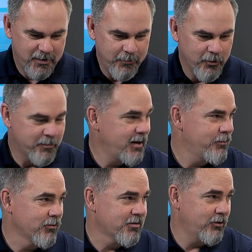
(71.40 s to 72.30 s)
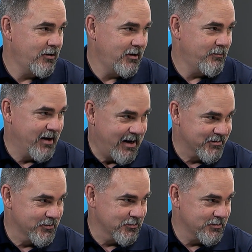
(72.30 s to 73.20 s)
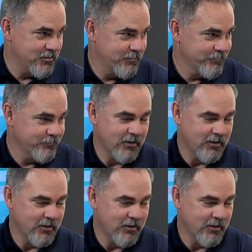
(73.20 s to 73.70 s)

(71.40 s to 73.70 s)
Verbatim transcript: People to People Student Ambassadors